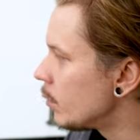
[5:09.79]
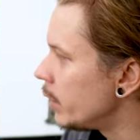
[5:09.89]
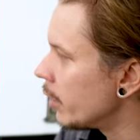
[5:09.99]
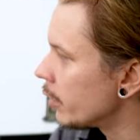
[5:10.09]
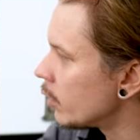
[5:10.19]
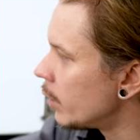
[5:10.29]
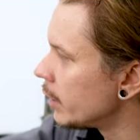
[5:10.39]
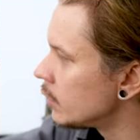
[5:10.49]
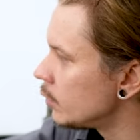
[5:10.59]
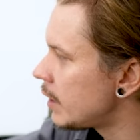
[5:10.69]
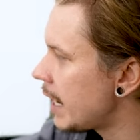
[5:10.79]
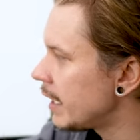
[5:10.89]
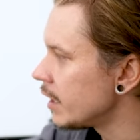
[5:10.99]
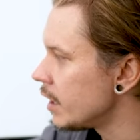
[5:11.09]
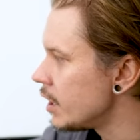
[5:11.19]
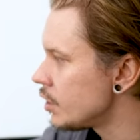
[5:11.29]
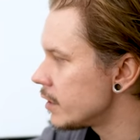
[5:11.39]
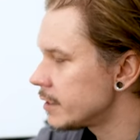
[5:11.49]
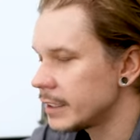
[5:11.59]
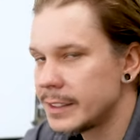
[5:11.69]
We are going to take an inch and
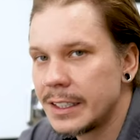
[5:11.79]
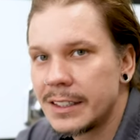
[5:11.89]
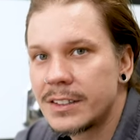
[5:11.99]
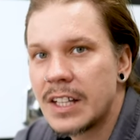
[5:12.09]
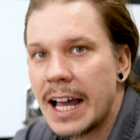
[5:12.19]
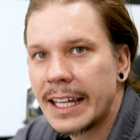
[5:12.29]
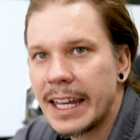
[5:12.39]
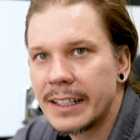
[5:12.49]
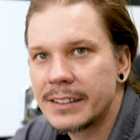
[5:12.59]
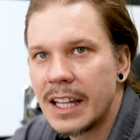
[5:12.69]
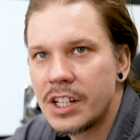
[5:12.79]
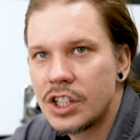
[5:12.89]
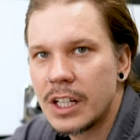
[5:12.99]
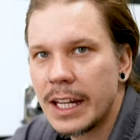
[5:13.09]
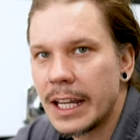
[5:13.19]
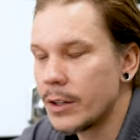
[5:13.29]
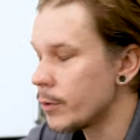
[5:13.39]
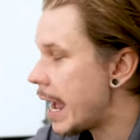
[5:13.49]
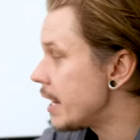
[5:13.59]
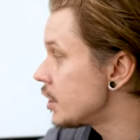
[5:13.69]
a 16th socket extension and
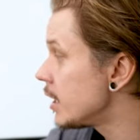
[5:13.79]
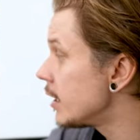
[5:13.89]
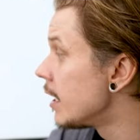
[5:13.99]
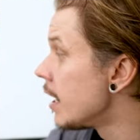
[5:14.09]
ratchet.